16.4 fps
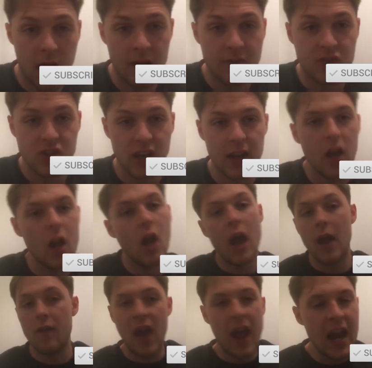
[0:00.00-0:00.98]
I have seen.
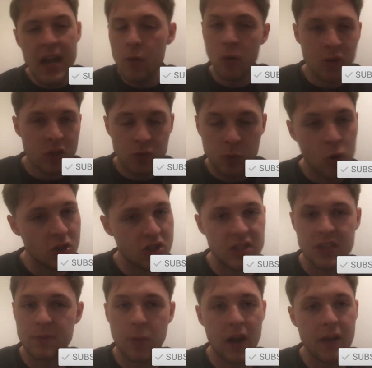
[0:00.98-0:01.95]
If anyone that's watched
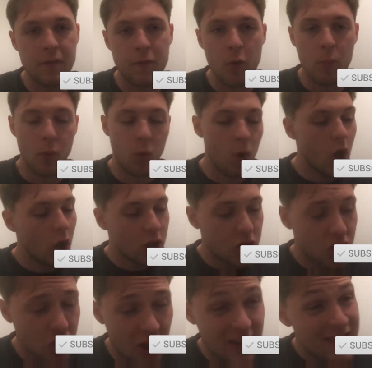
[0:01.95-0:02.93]
this has played football,
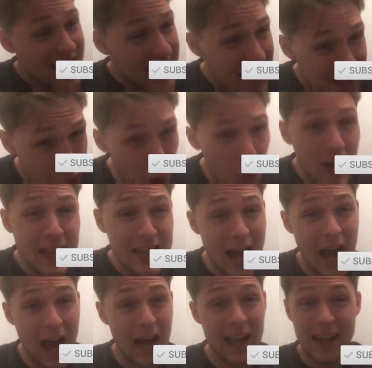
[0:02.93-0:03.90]
doing
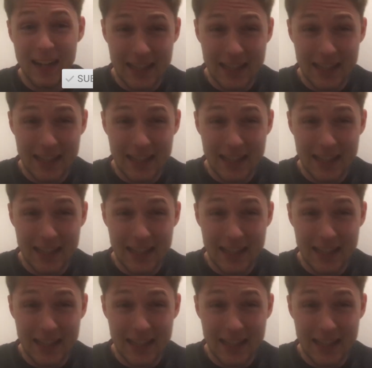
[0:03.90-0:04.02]
that in